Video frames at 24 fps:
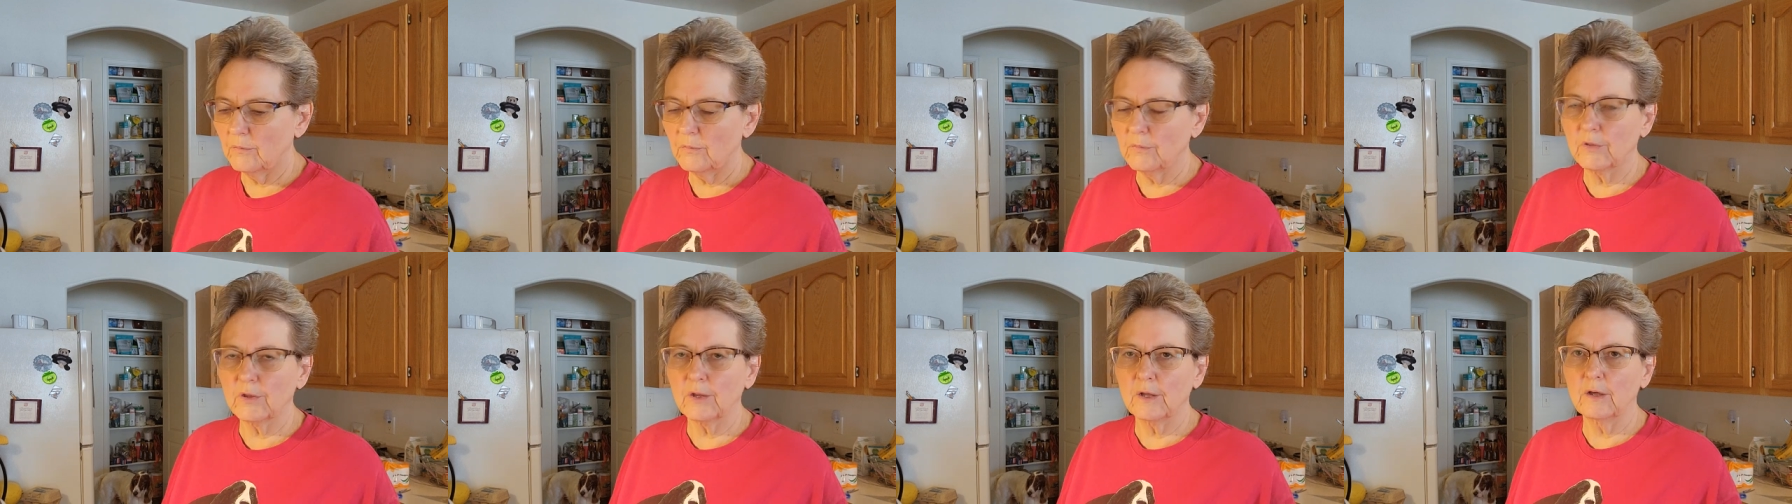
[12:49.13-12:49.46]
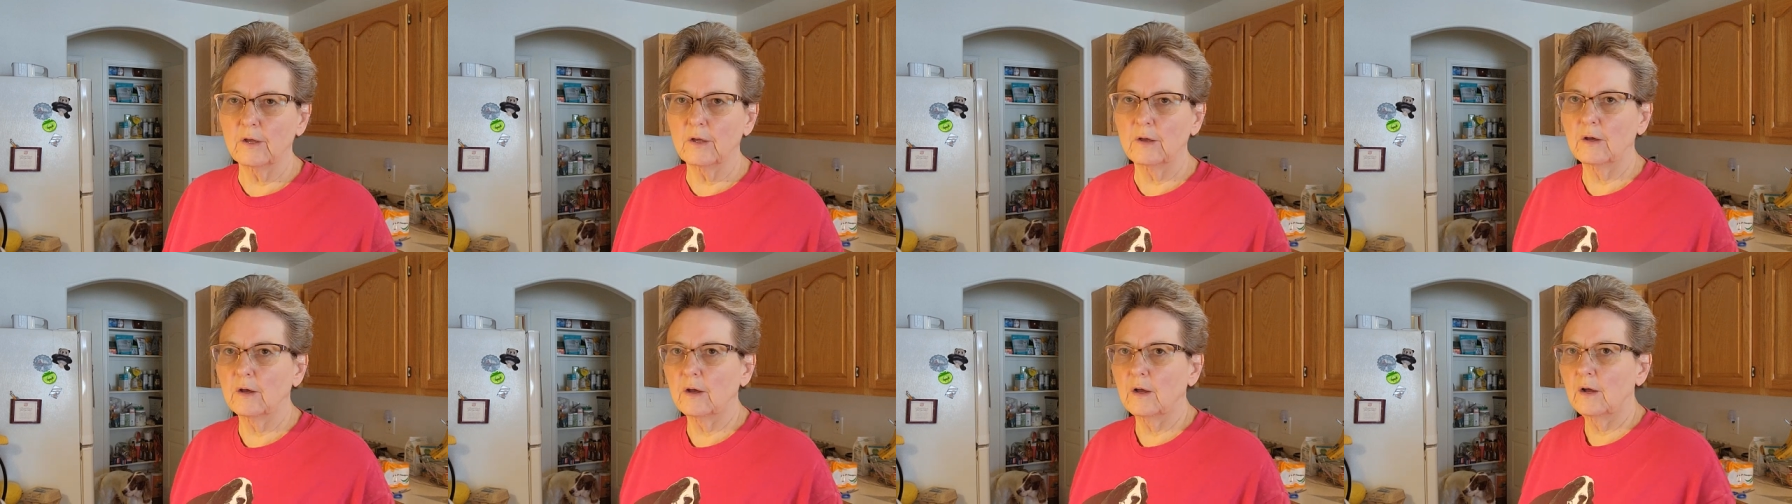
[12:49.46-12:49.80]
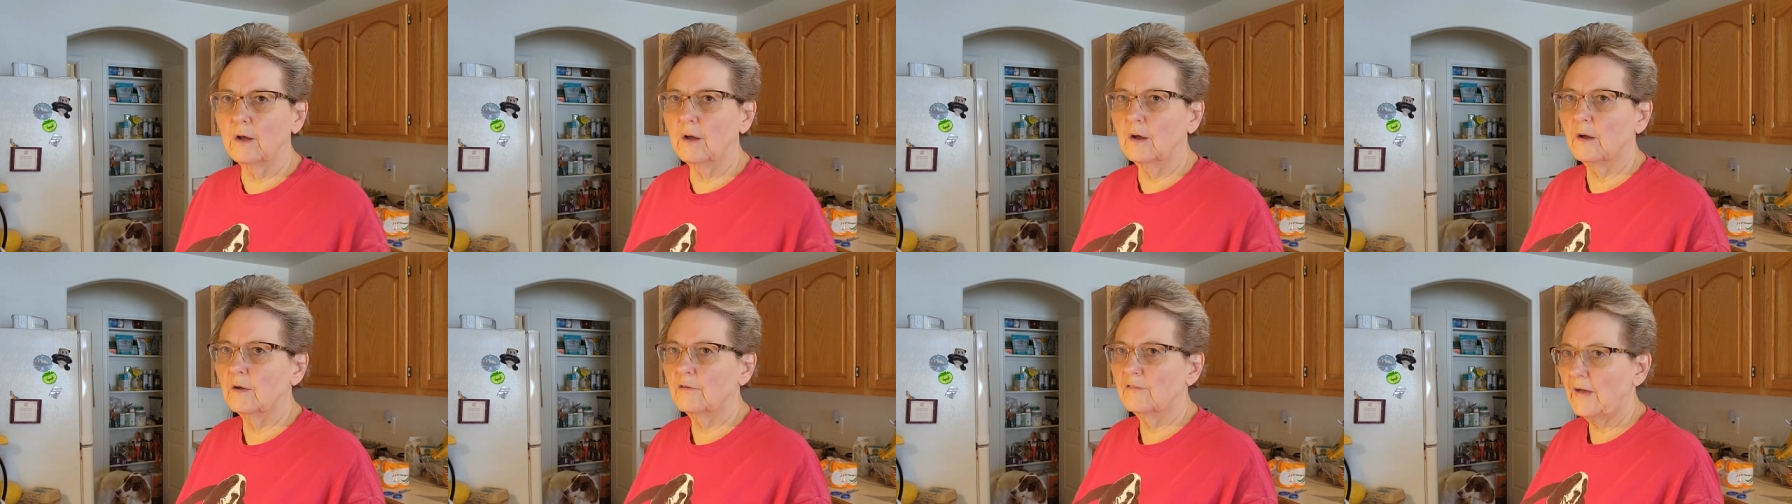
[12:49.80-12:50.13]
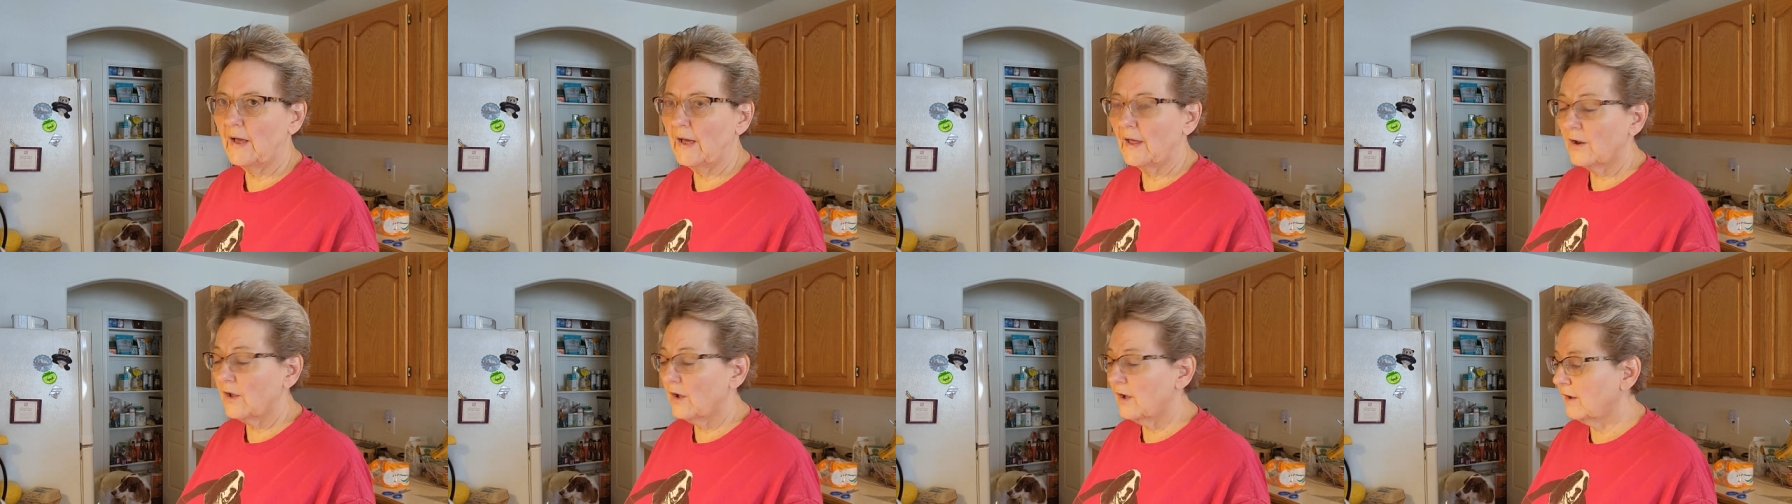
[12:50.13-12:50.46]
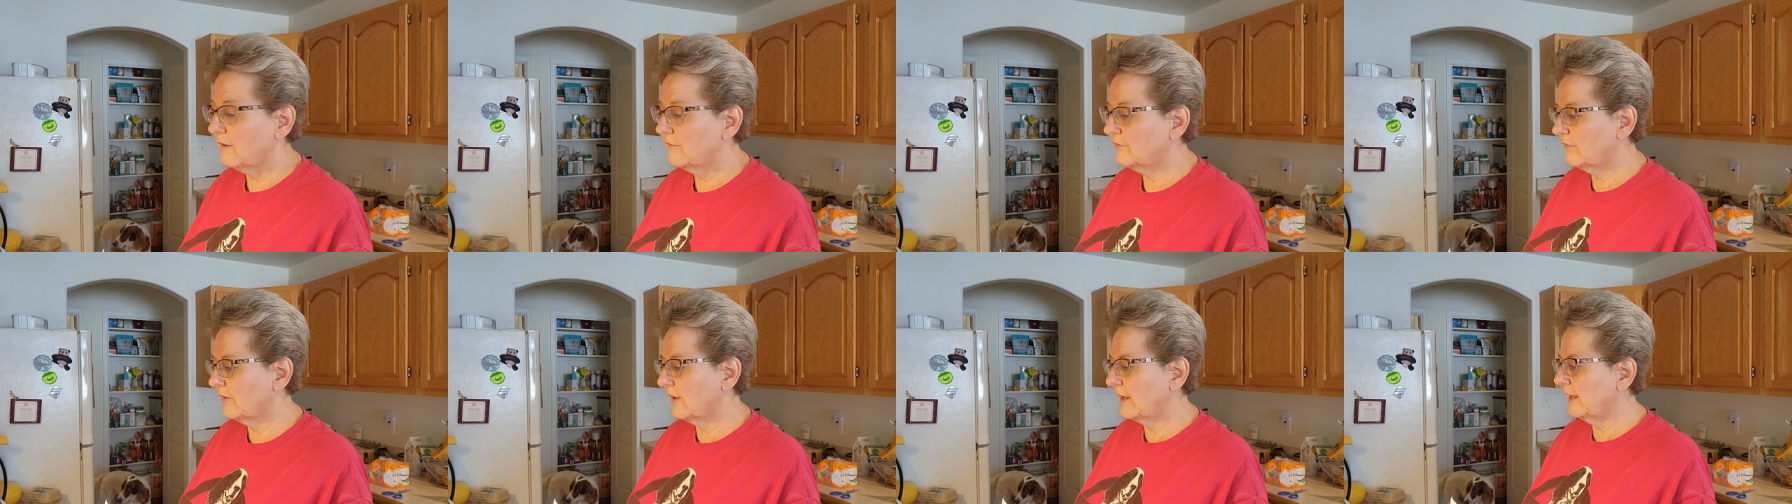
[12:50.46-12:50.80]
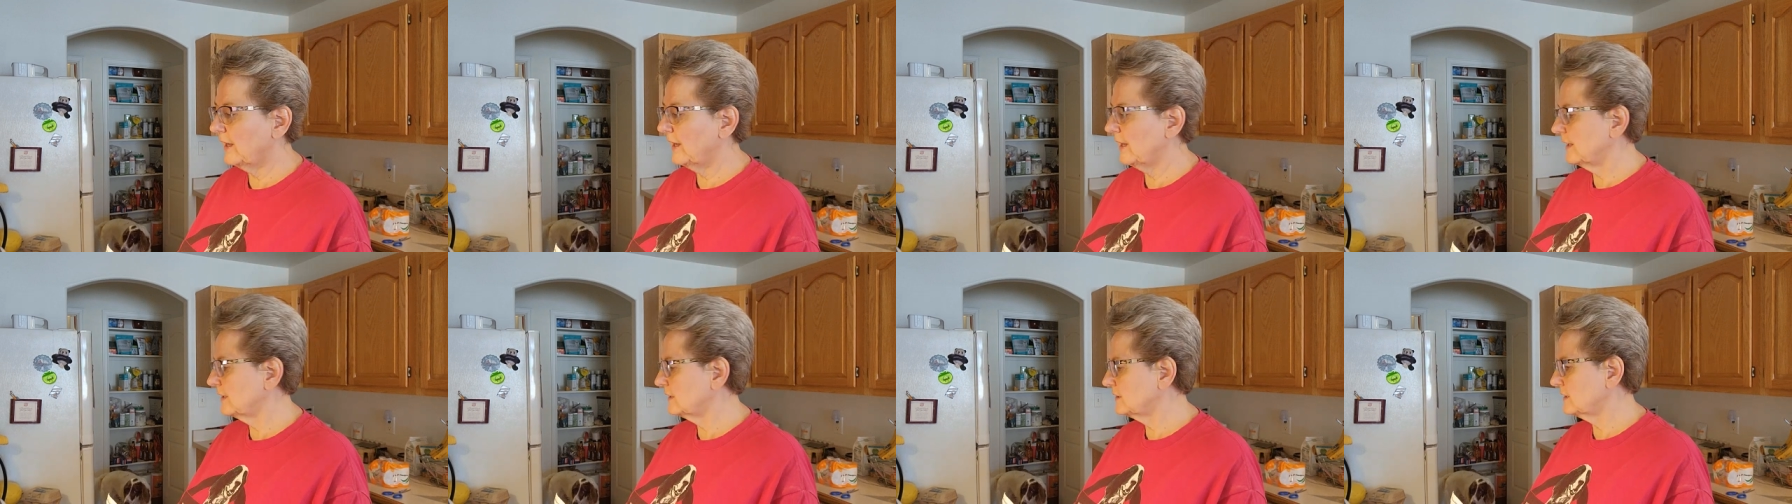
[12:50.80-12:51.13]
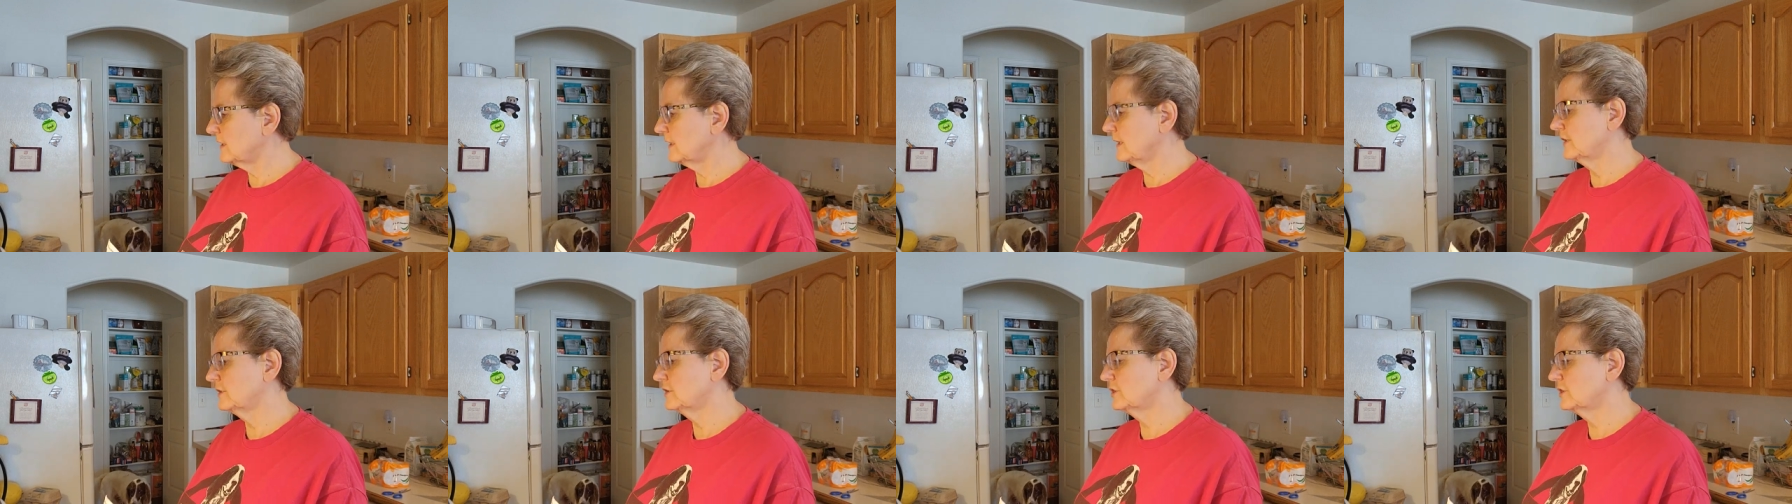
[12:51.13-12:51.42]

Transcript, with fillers: the uh, fat off and uh,